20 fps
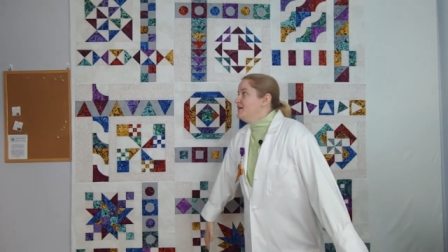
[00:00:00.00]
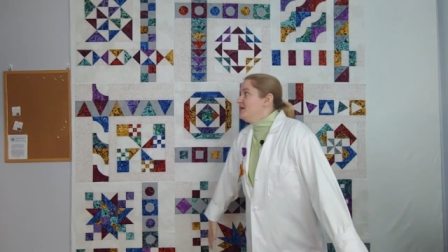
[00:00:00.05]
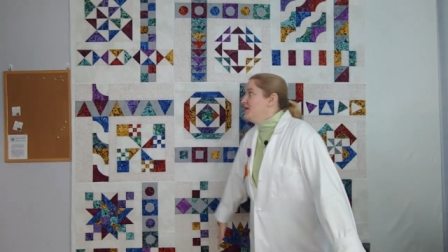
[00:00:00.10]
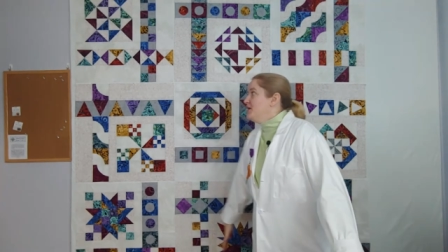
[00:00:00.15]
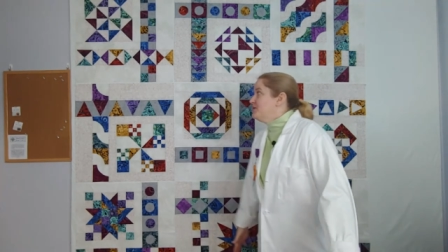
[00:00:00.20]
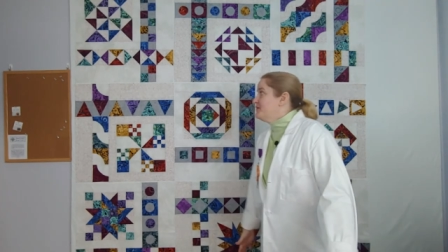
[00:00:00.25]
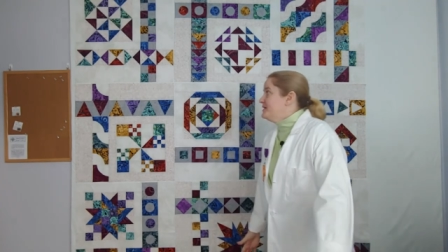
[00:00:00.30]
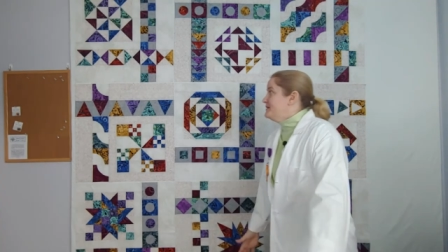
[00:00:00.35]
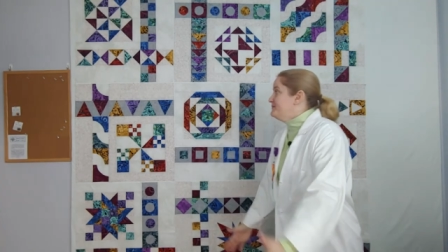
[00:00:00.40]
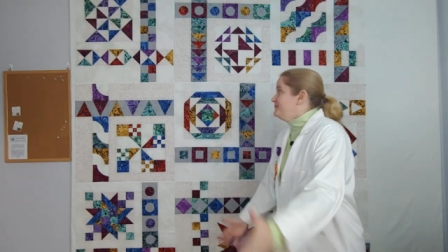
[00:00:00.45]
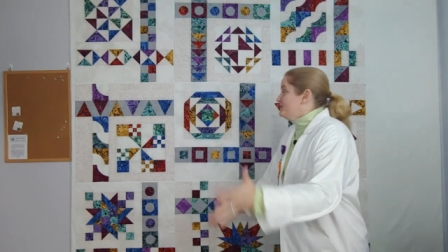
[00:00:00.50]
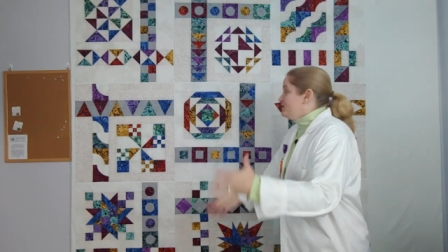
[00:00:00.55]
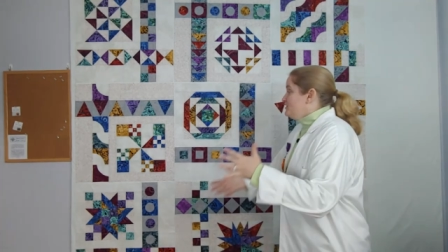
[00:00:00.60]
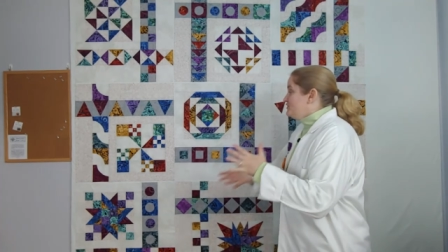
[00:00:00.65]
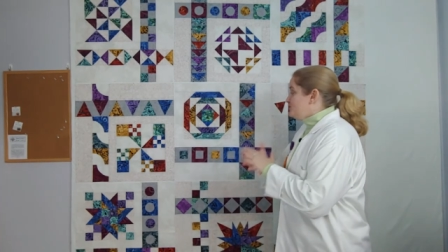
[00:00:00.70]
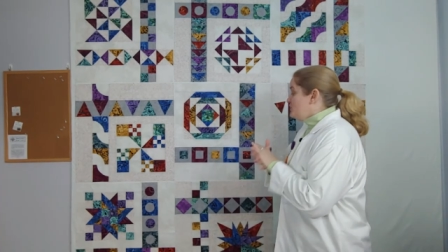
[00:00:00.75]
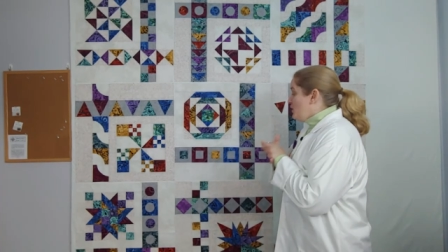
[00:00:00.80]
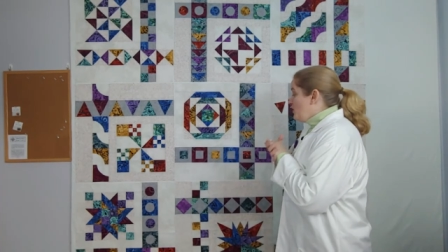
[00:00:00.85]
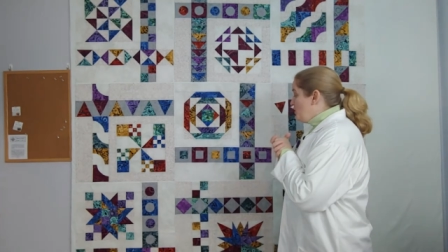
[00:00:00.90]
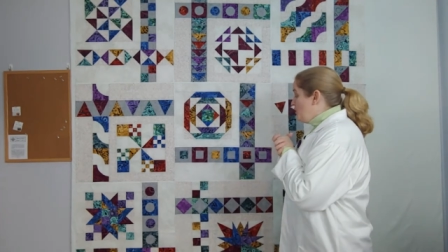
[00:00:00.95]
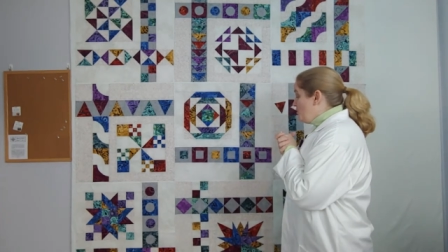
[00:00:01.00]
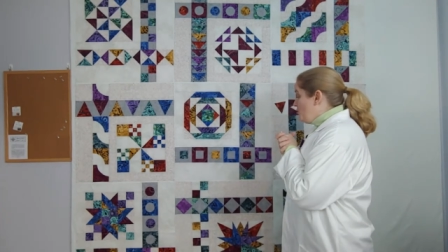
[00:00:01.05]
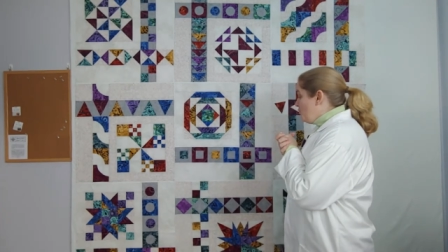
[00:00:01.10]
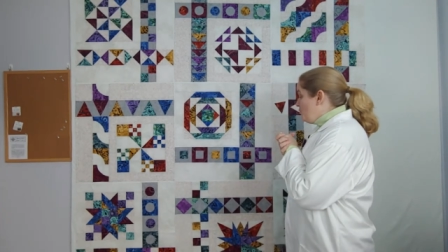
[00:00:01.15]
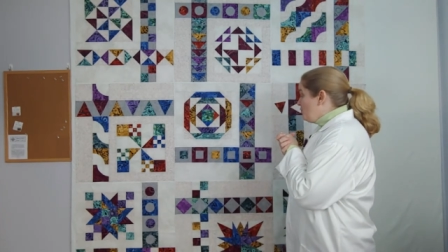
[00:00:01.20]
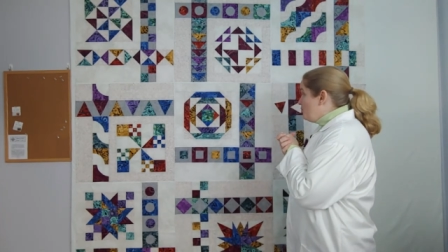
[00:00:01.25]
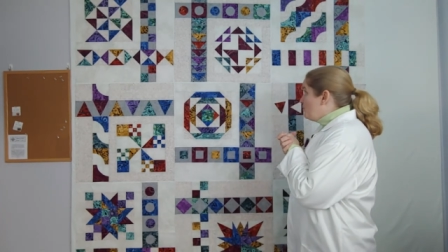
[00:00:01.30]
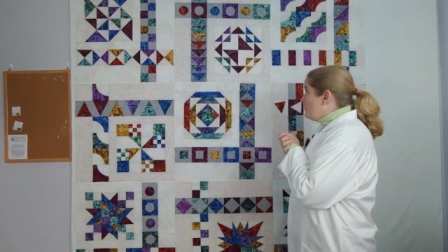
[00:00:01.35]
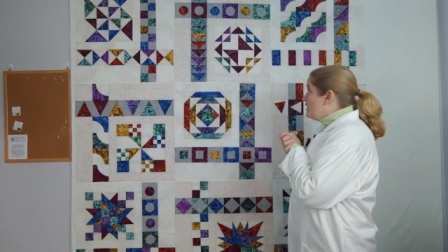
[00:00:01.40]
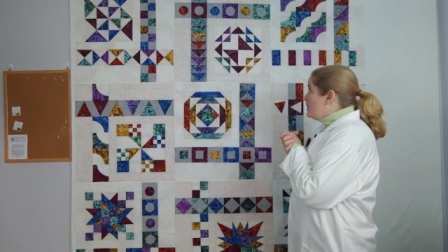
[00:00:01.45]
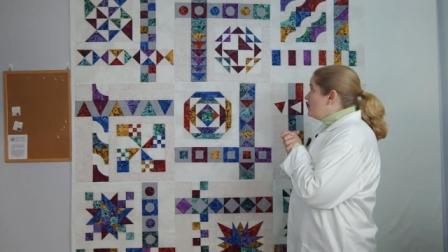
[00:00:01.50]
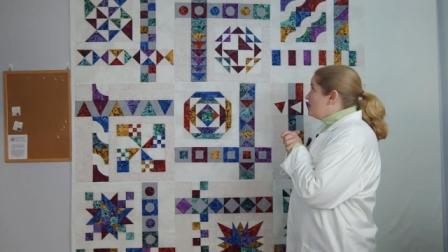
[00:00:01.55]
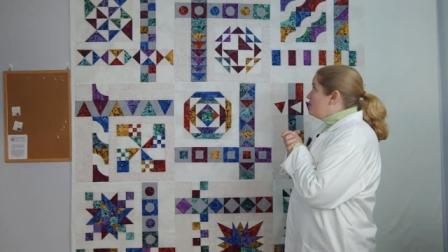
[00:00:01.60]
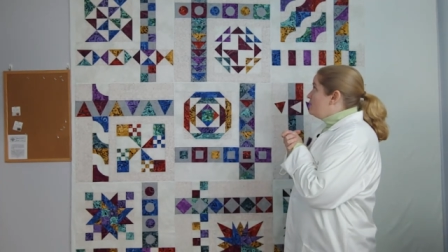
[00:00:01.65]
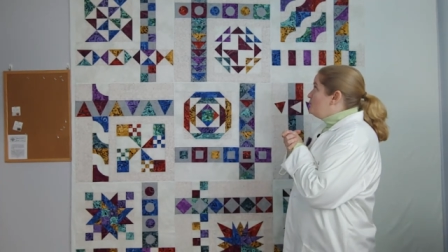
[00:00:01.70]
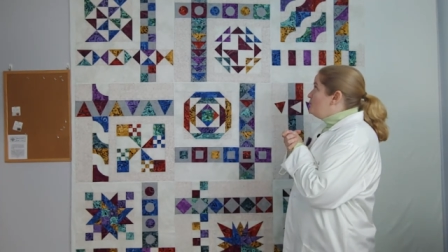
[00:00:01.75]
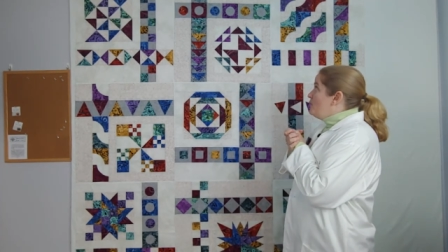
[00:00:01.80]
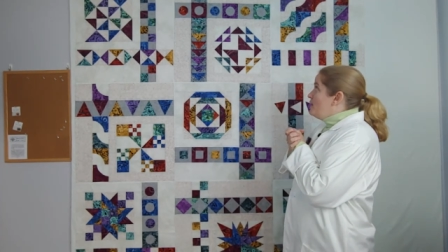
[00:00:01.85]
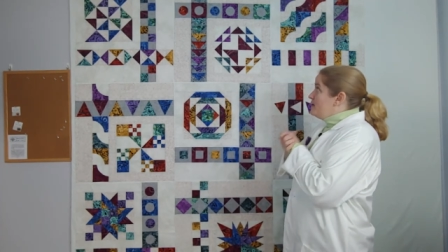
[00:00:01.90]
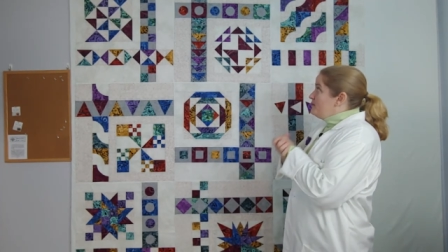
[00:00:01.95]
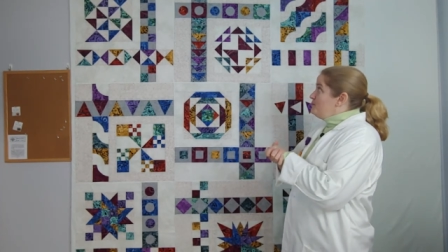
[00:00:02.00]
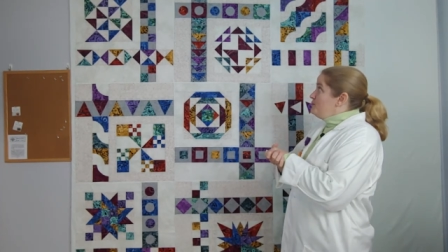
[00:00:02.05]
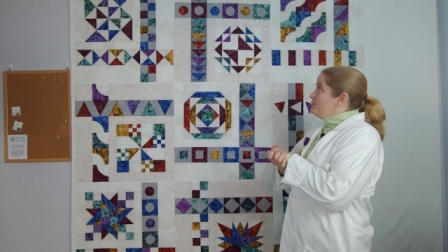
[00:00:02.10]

All right, so what